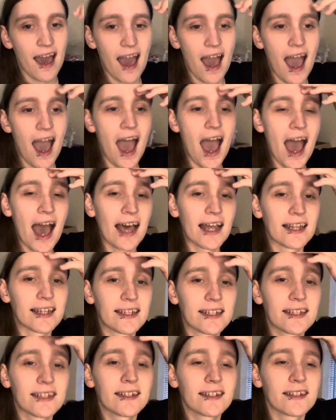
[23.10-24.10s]

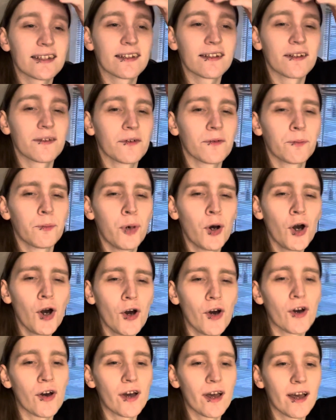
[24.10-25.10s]
has
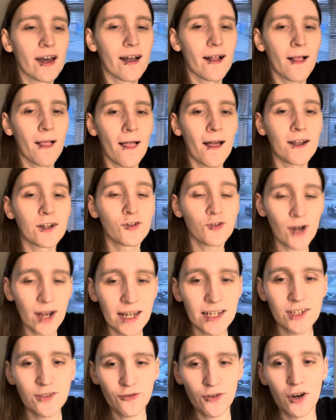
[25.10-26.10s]
put a
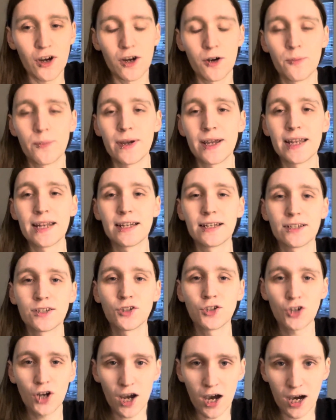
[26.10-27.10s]
transphobe in
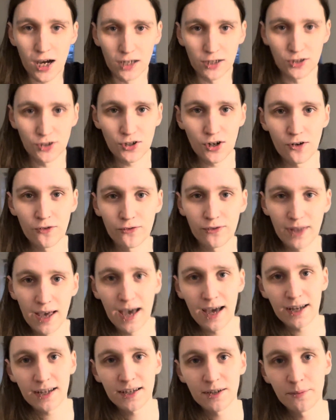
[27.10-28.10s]
charge of
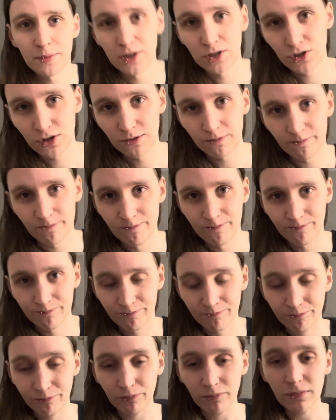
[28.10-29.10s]
that commission
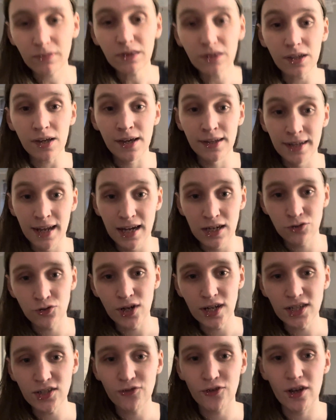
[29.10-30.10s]
and that
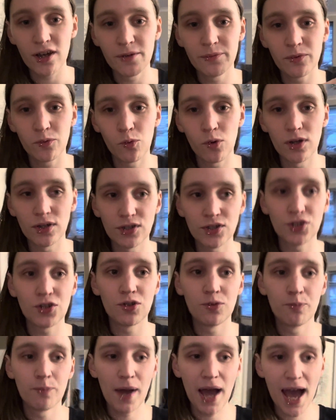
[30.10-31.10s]
transphobe wants
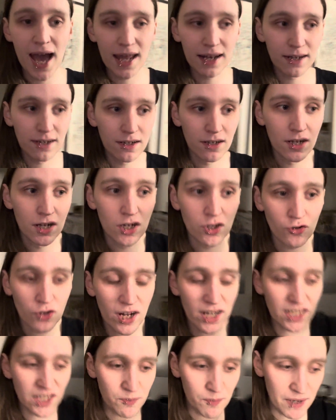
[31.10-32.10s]
to ban
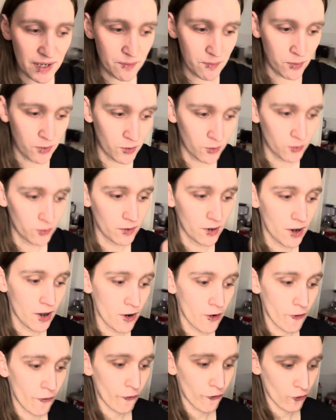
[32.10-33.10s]
trans people
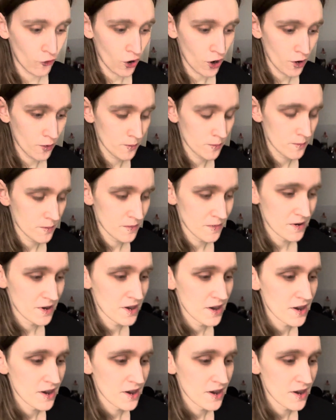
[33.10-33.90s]
from